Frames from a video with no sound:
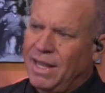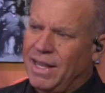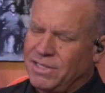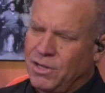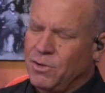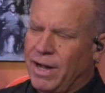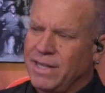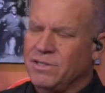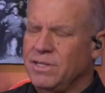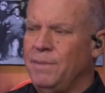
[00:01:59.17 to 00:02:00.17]
Is that you
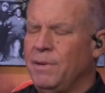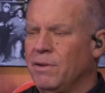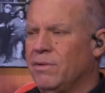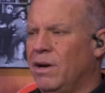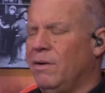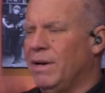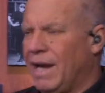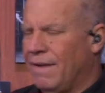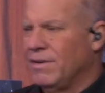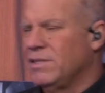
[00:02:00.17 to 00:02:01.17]
guys are dipping your toe
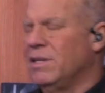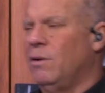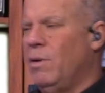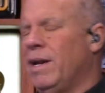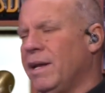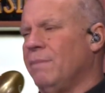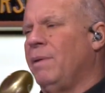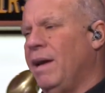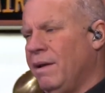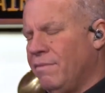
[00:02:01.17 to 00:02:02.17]
into every single way to get
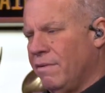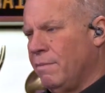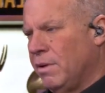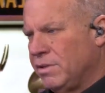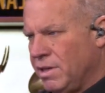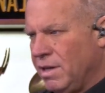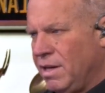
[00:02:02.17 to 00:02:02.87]
paid for a merchant,